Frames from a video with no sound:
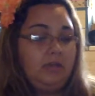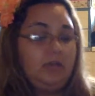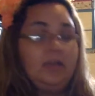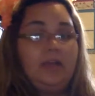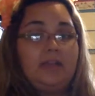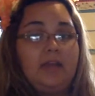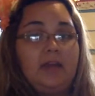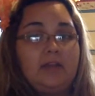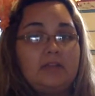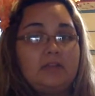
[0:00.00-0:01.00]
like
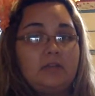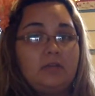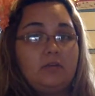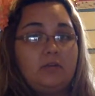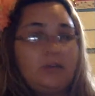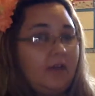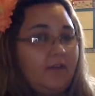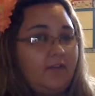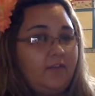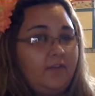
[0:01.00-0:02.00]
that. You want it
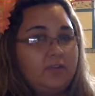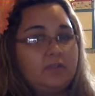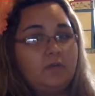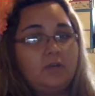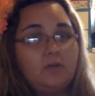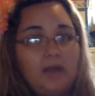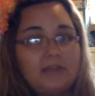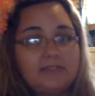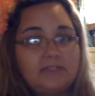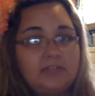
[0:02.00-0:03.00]
halfway full, so when it rises,